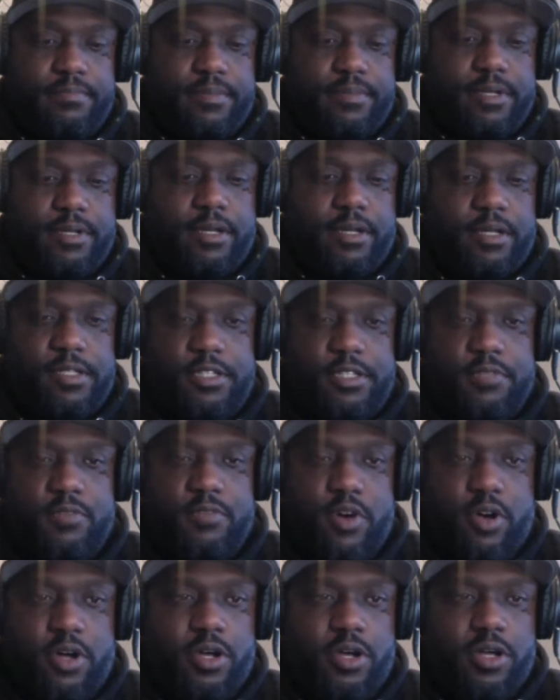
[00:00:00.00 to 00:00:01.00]
a
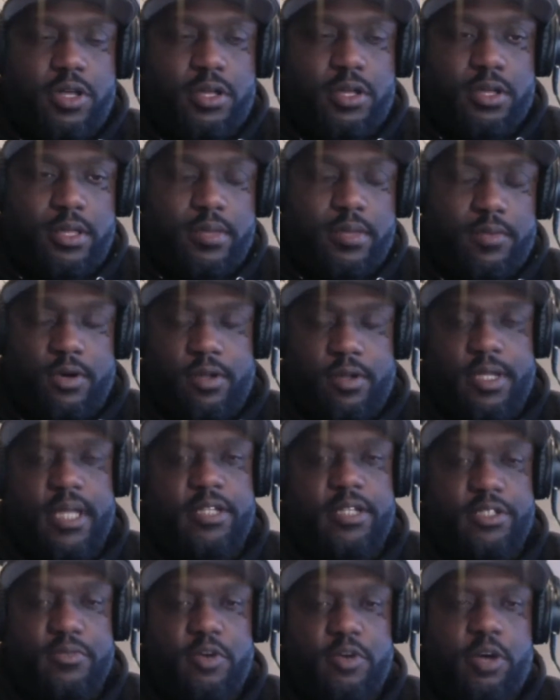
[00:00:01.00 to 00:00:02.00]
small, well,
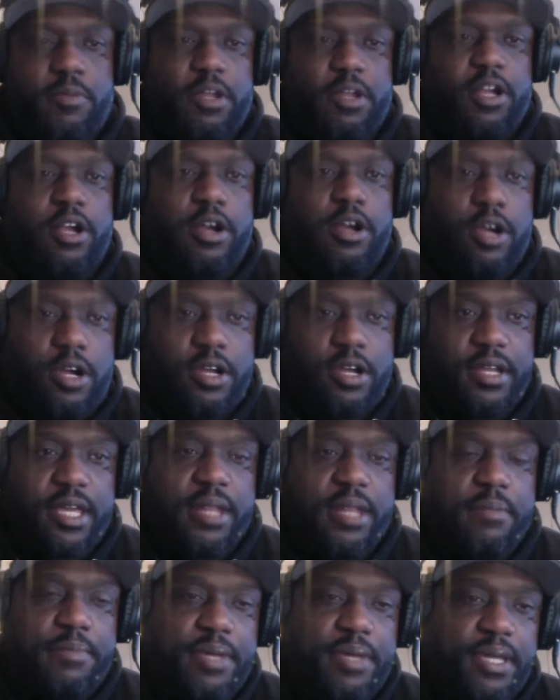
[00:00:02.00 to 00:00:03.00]
not a small, but a guard
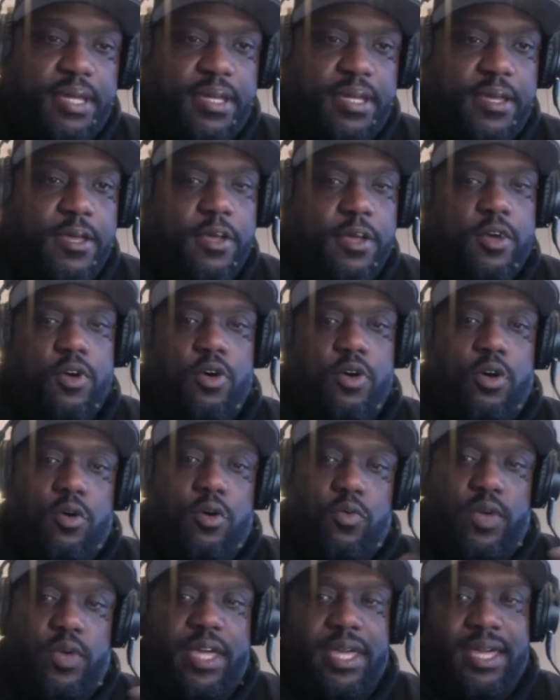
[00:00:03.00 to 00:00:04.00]
and a big, or
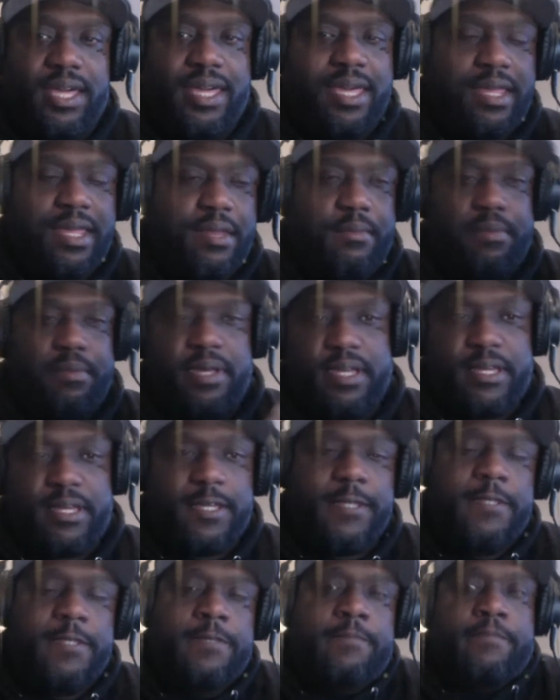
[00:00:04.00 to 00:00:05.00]
a wing and a big,
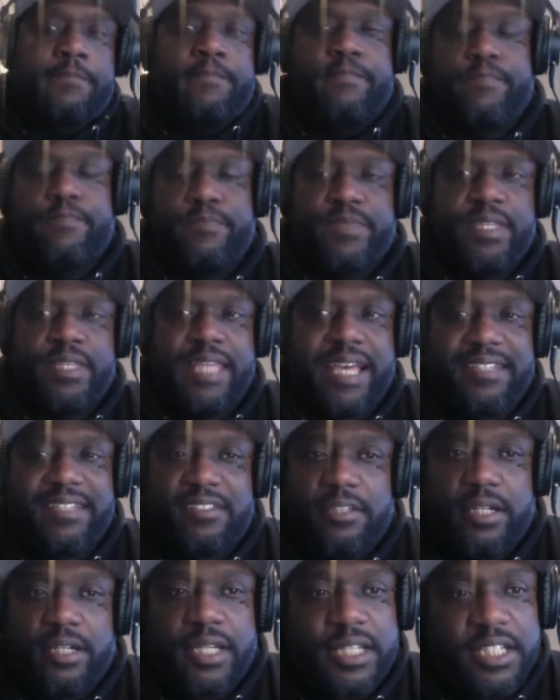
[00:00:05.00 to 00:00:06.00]

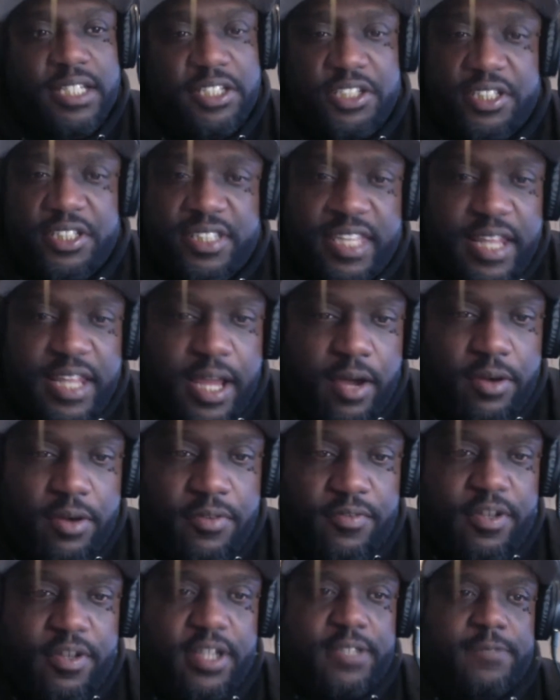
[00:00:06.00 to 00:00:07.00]
that's looking to just get out
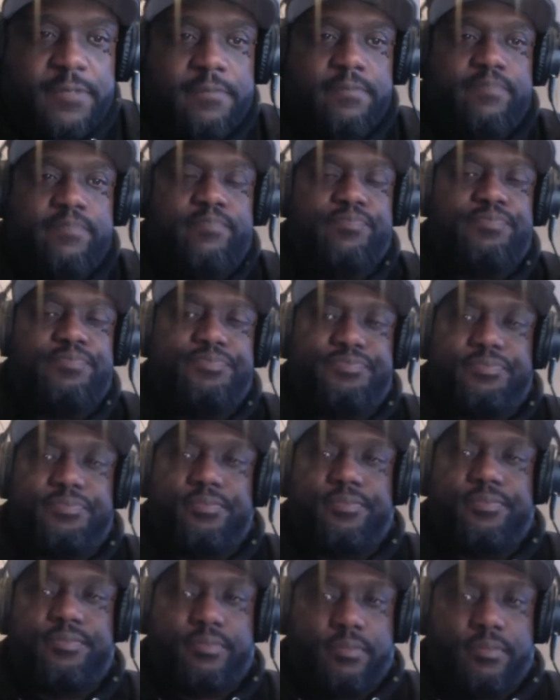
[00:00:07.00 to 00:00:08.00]
and run.
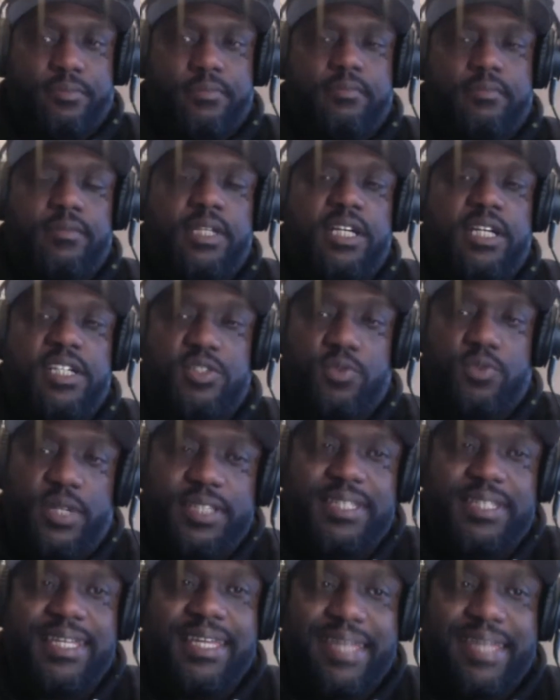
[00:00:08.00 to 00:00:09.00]
Because
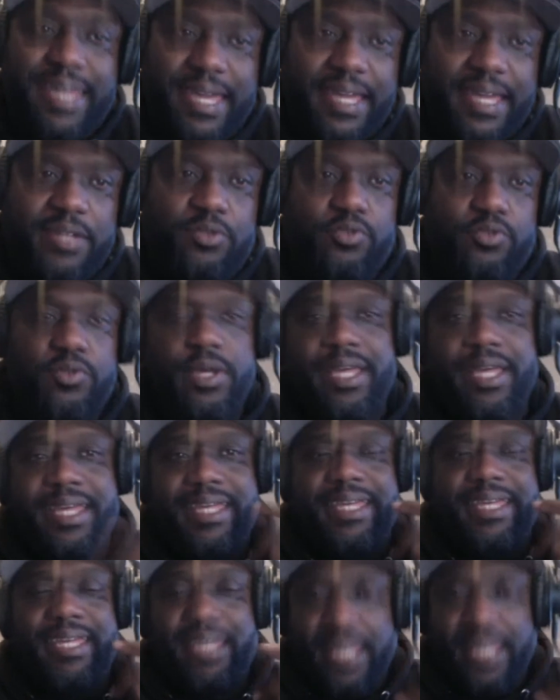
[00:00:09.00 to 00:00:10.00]
one thing he can do,
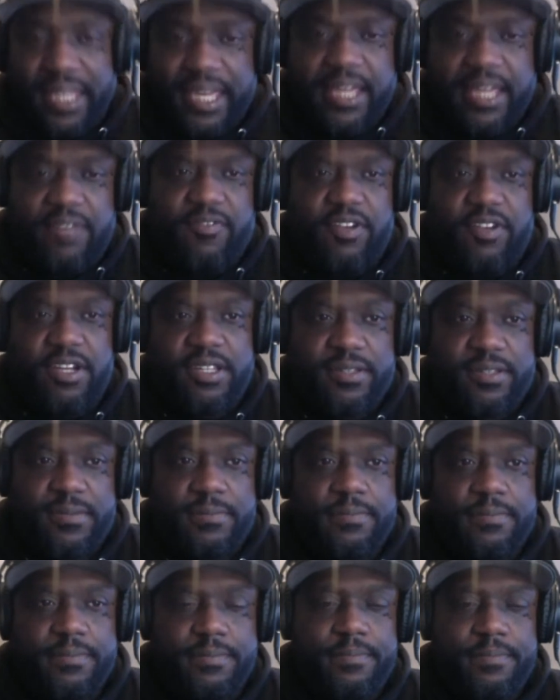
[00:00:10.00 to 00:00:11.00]
he can run,
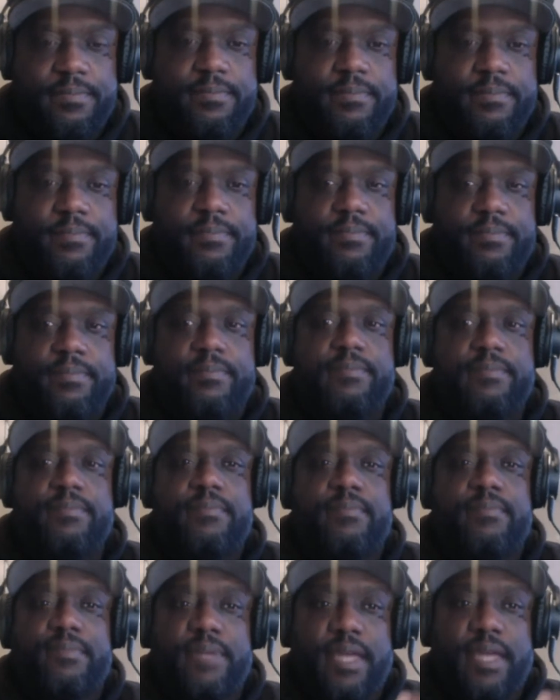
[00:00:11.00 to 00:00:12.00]

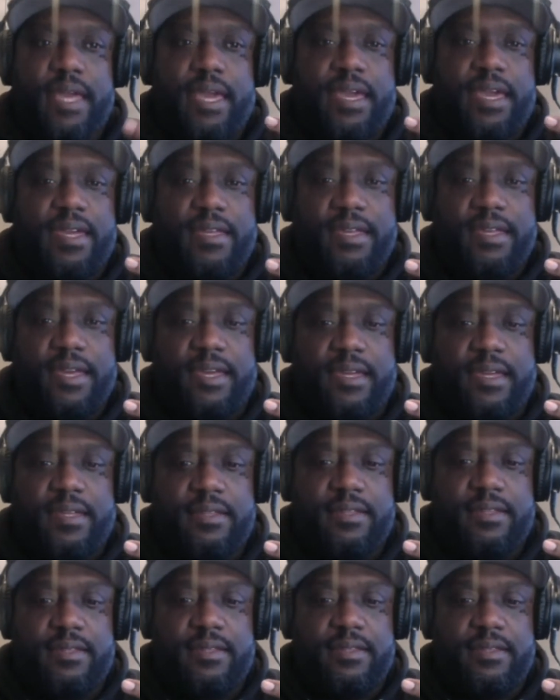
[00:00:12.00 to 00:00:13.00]

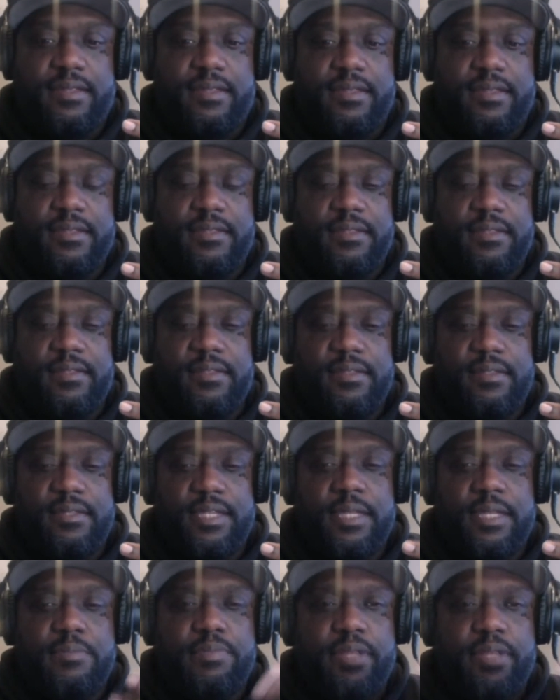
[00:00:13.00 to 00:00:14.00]
and
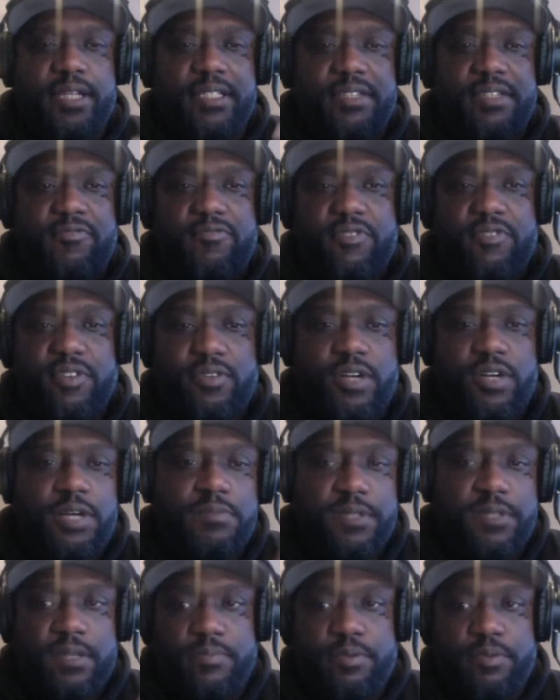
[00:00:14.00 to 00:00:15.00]
he plays a real
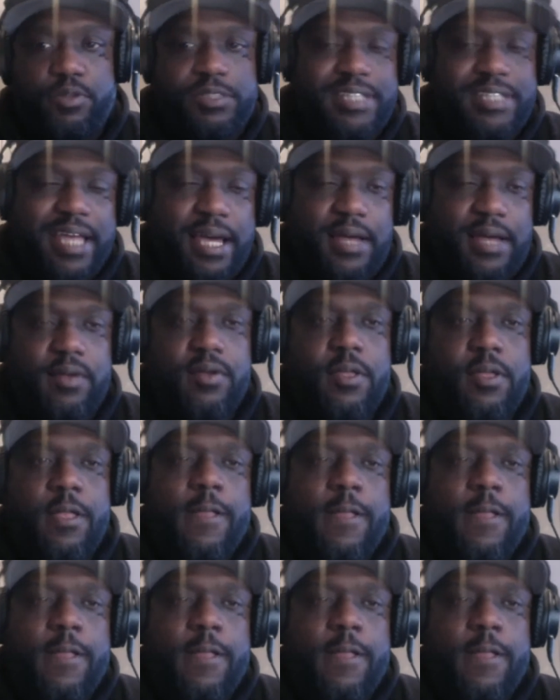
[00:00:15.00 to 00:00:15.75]
up tempo style.